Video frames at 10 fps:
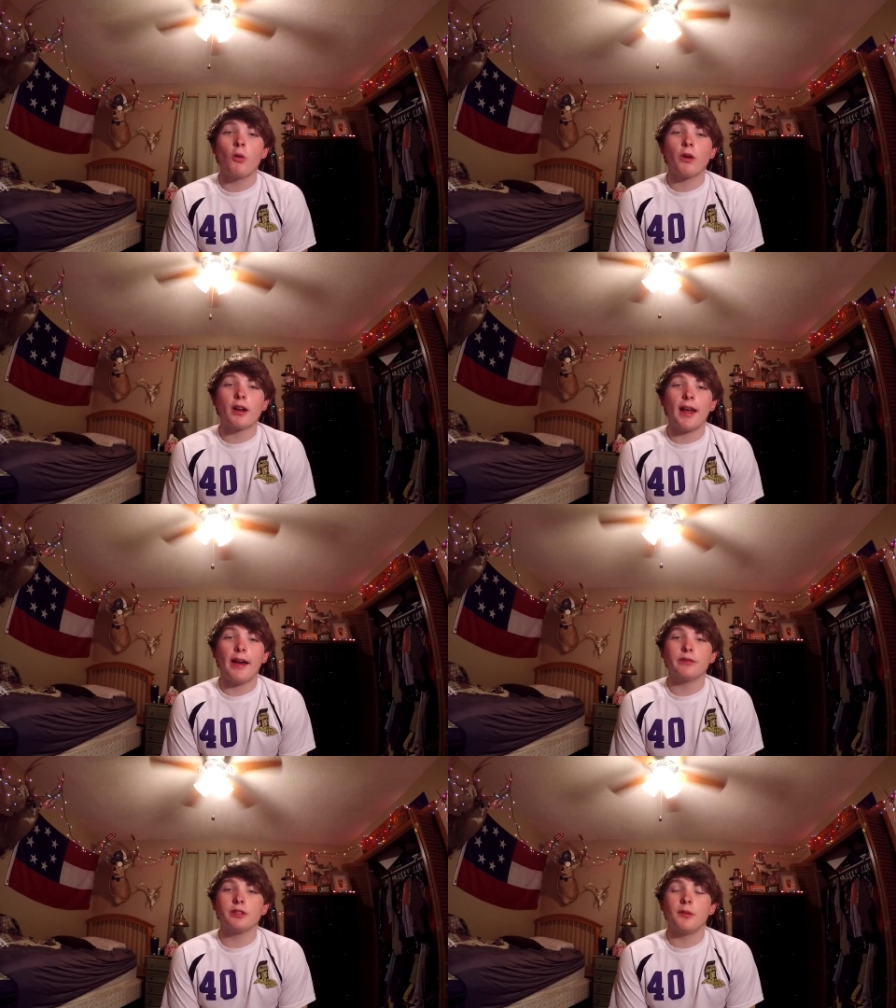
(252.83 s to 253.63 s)
We're going to
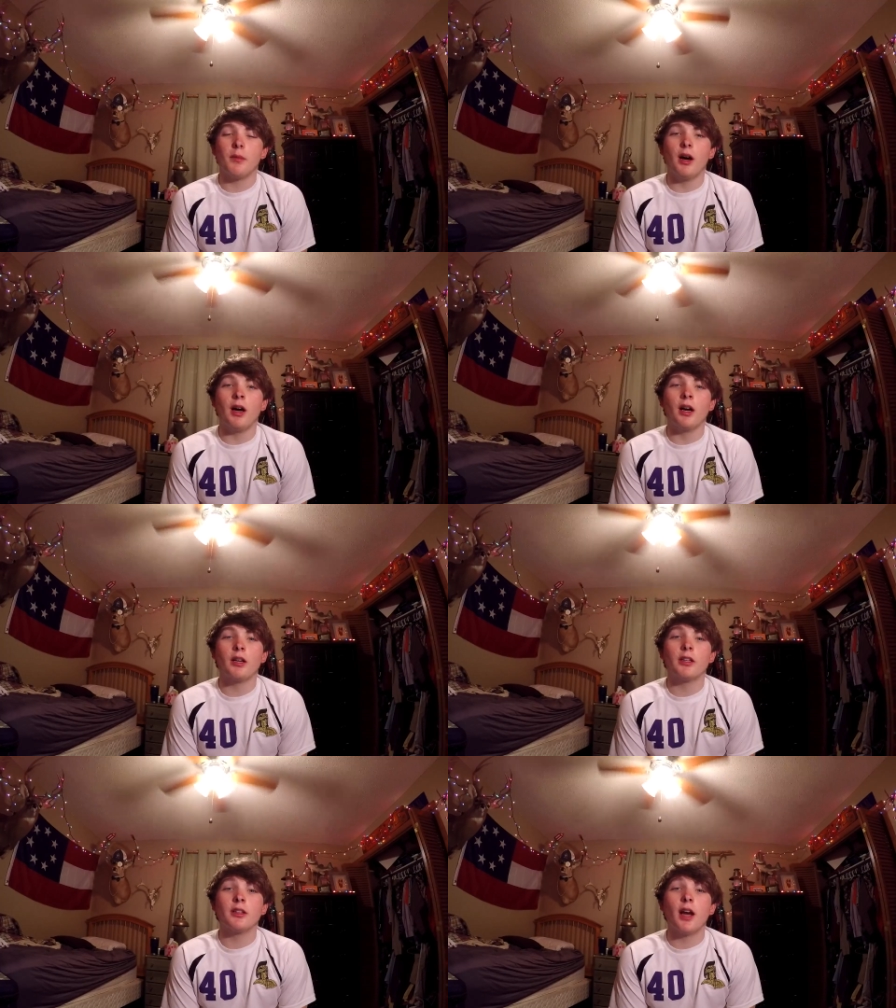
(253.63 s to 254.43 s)
have some uh,
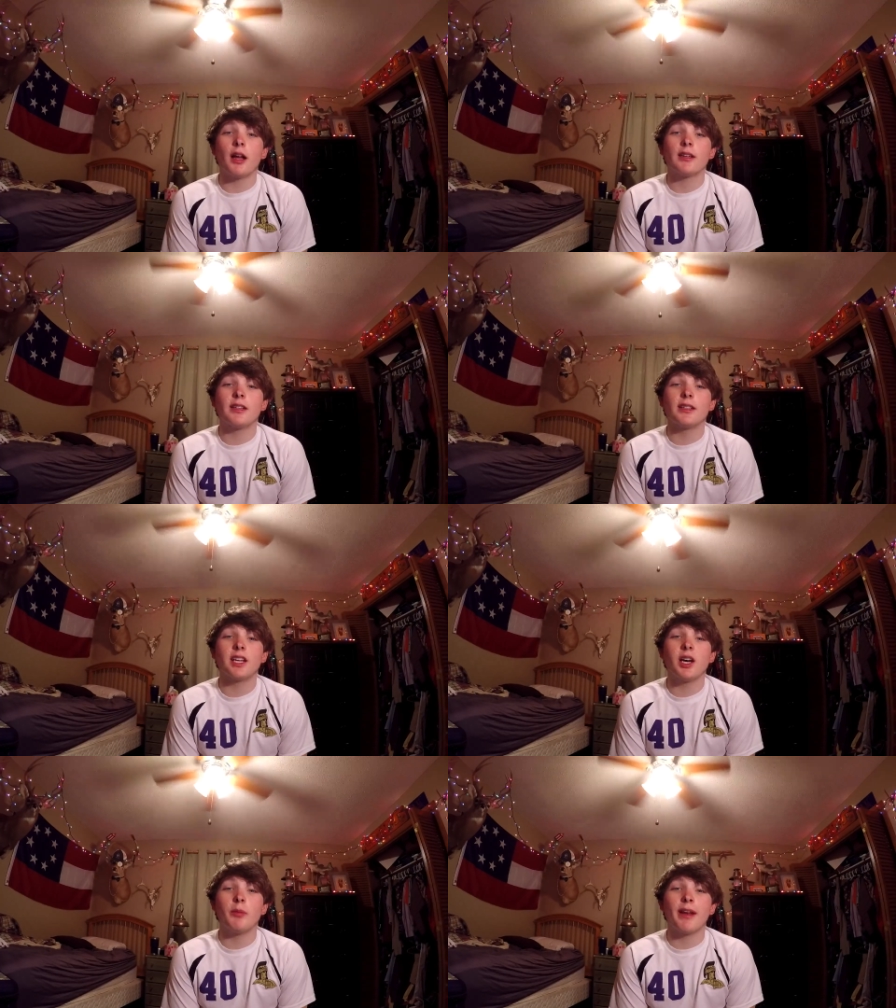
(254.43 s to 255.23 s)
good content
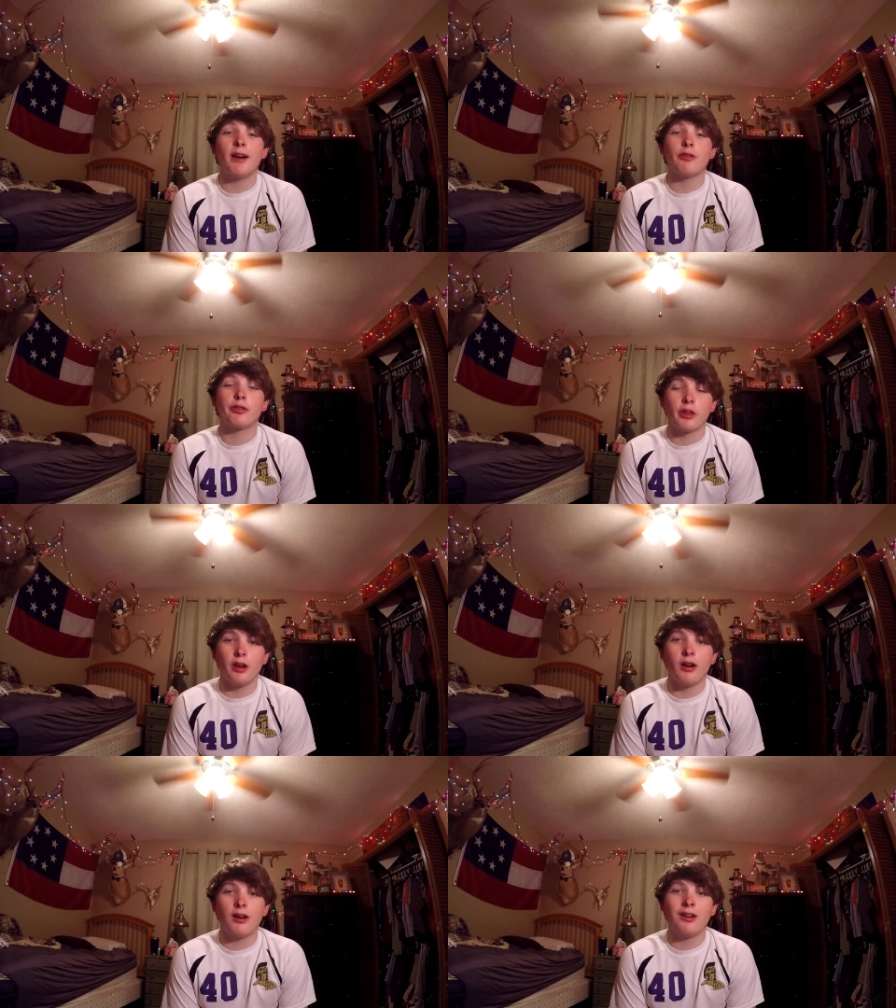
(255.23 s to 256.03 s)
coming out for
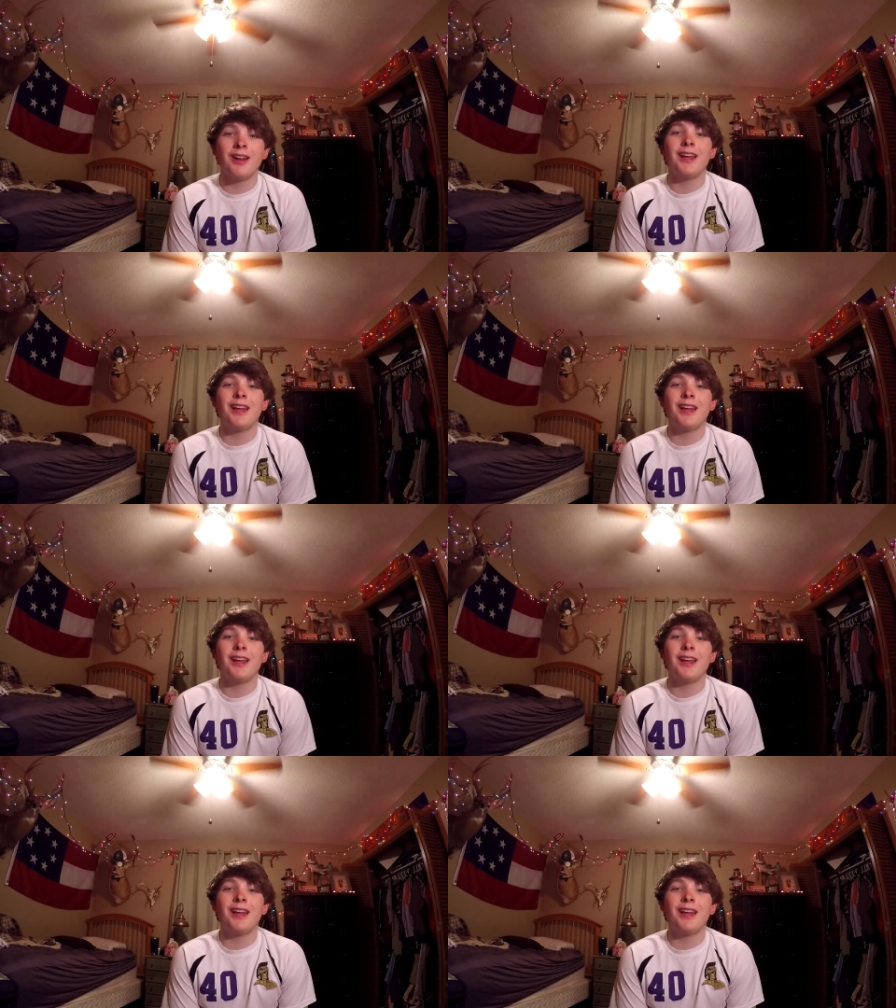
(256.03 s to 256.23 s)
y'all